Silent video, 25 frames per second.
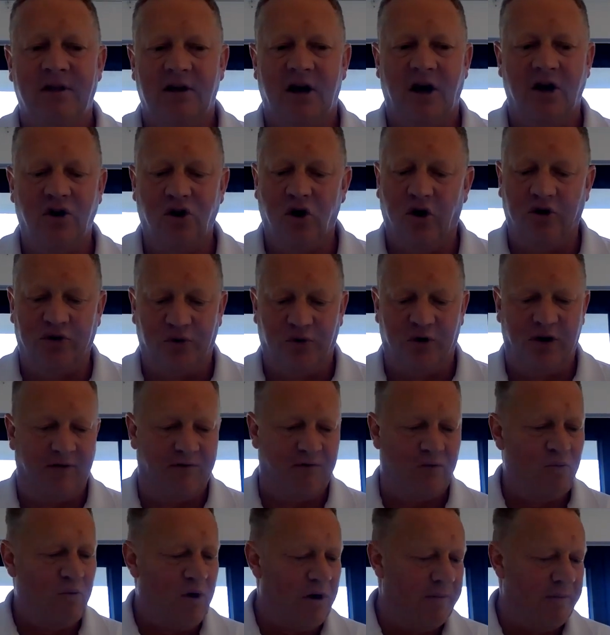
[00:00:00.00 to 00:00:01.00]
I'm not doing it
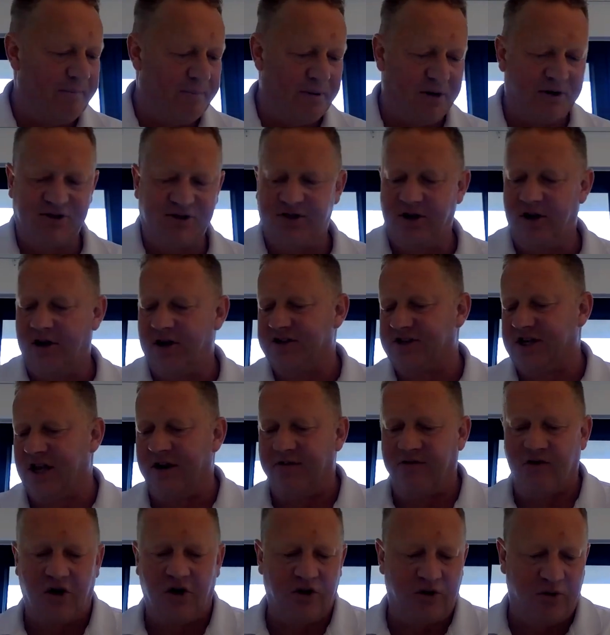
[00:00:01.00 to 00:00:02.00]
for one person because then
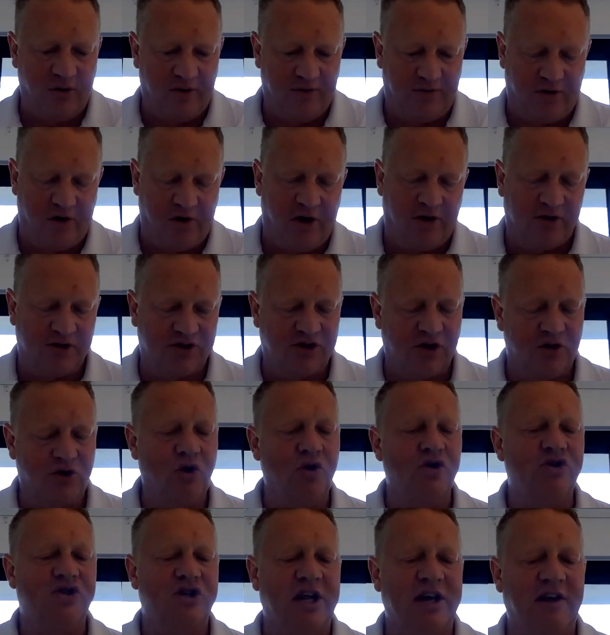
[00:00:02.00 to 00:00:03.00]
I've got to do it for another. So
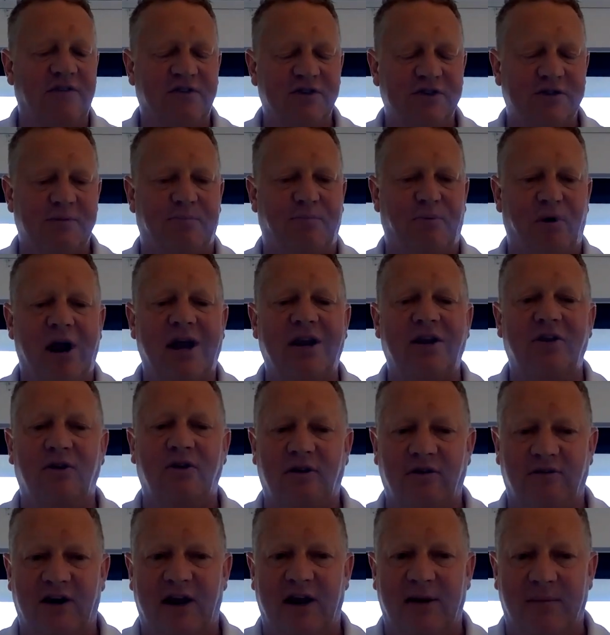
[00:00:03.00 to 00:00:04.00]
usually if it's a brand new
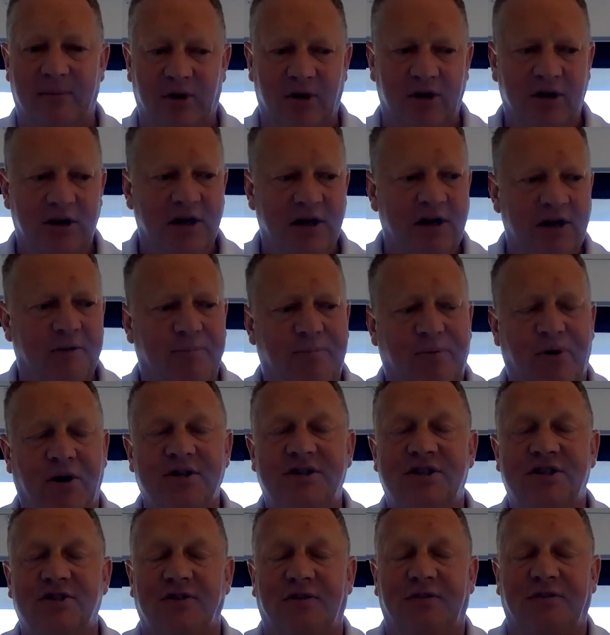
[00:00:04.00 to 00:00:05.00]
development, the
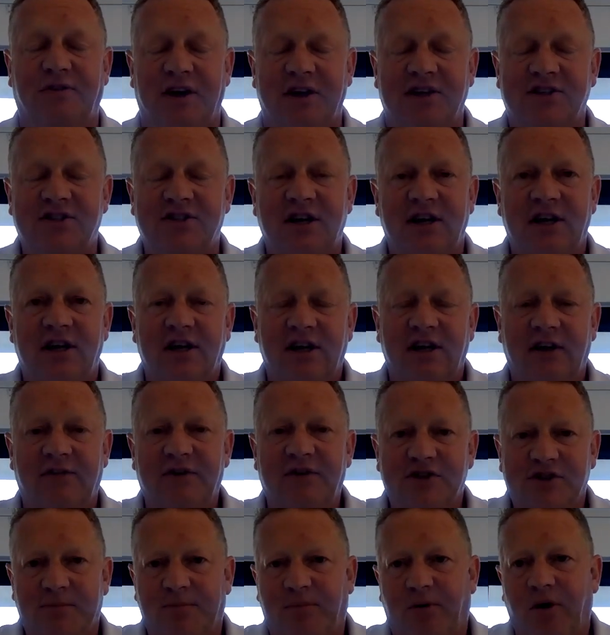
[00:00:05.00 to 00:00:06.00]
prices are fixed. If
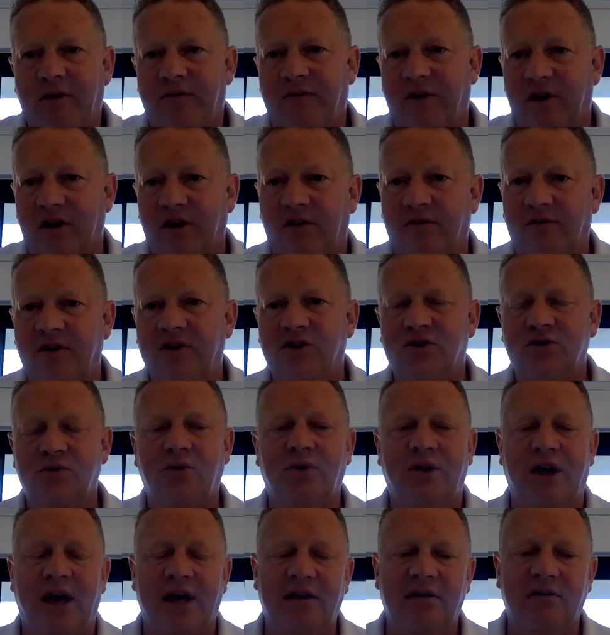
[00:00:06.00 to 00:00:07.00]
it's a private
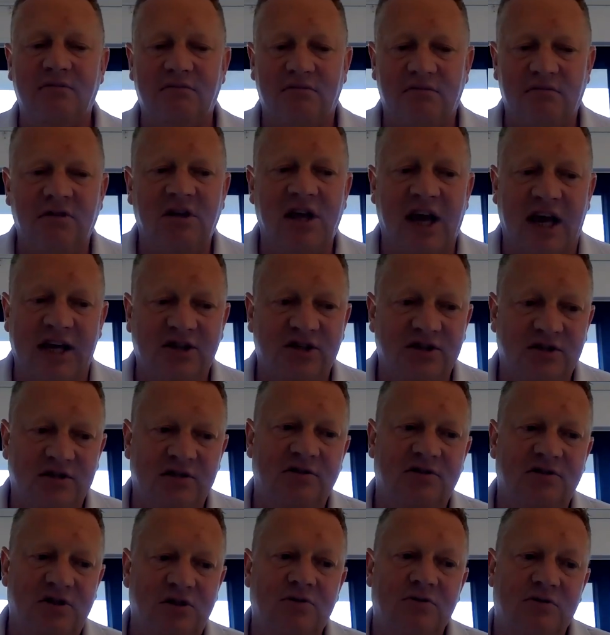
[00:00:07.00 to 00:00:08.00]
individual, then
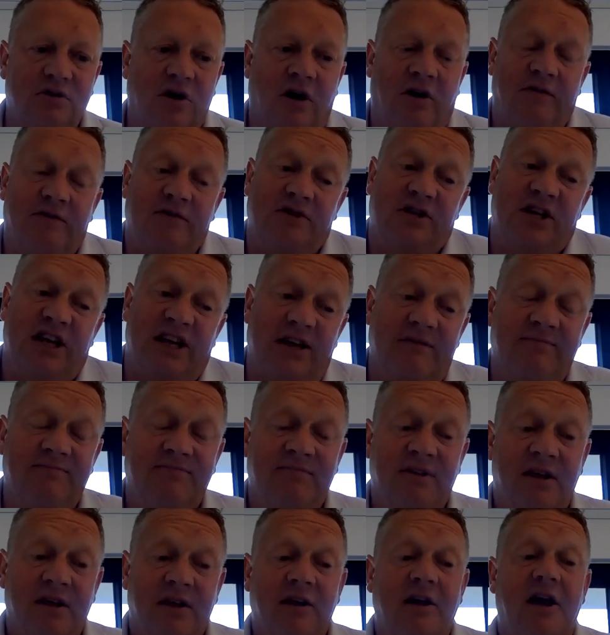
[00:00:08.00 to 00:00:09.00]
yes, you obviously,
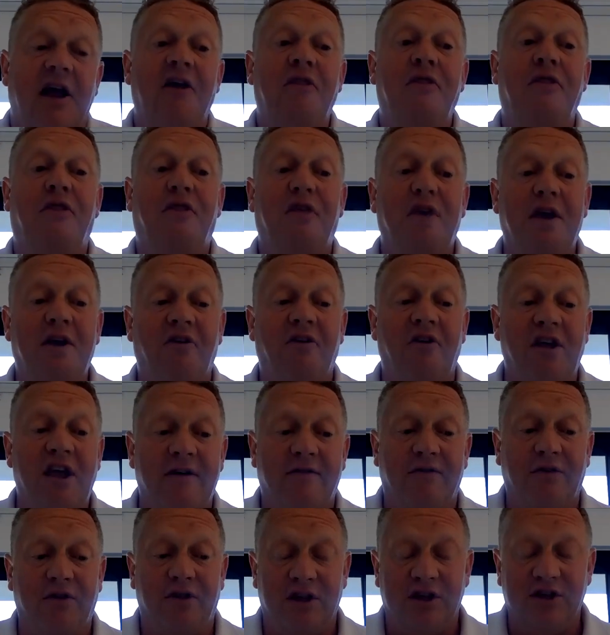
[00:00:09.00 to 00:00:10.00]
in theory,
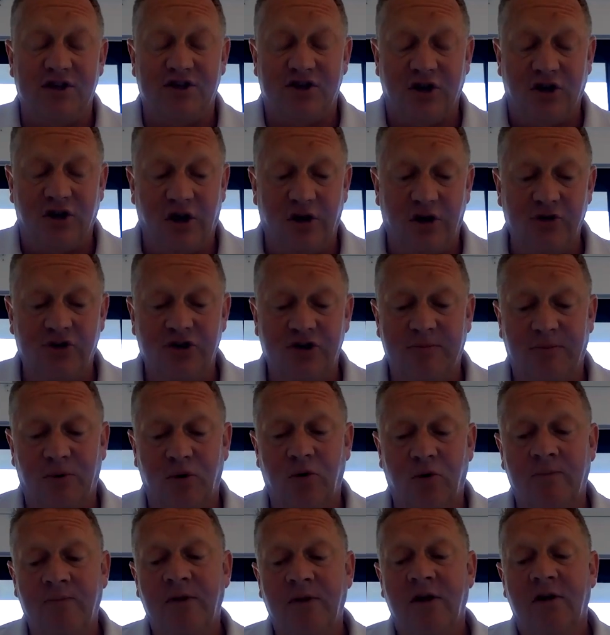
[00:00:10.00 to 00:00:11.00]
everything's
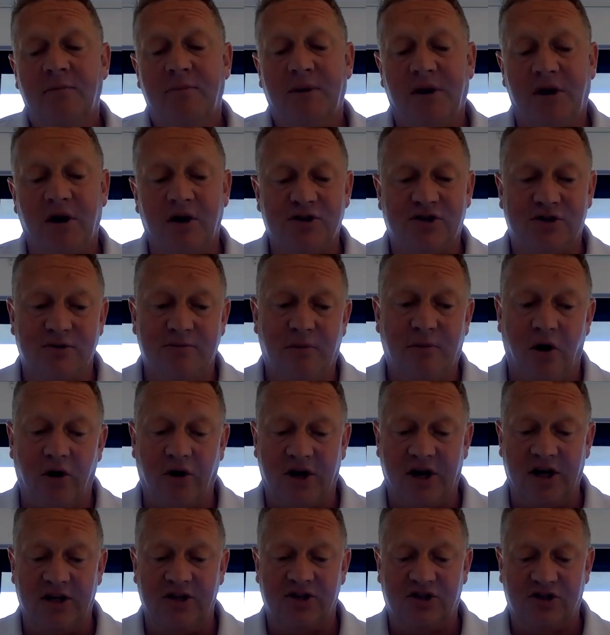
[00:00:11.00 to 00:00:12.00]
negotiable. Because the
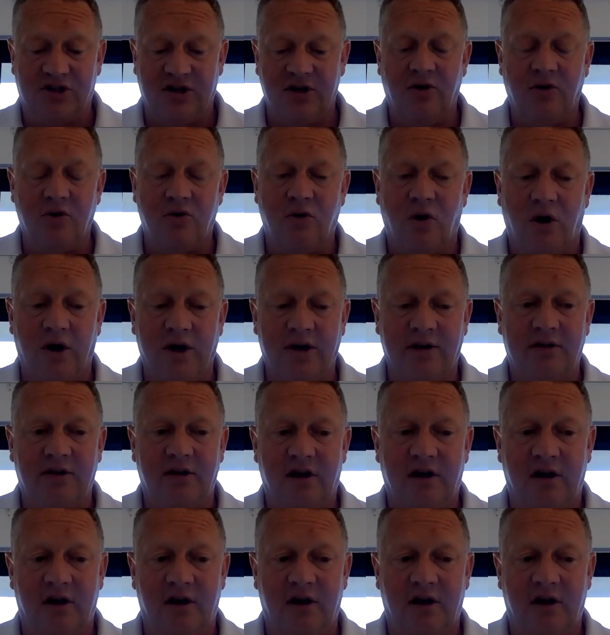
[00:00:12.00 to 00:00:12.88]
market's still quite